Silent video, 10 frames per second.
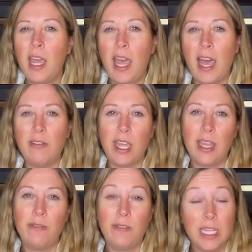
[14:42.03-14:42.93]
have
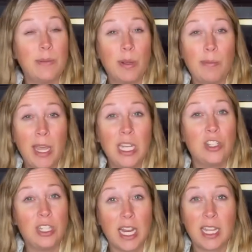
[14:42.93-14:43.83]
a Facebook
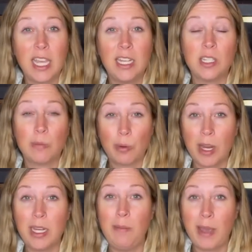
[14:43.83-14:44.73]
page dedicated to
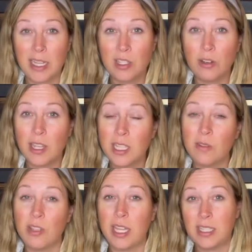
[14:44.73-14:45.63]
brand ambassador gigs
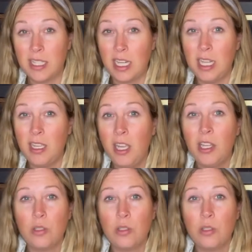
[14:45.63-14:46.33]
for that city.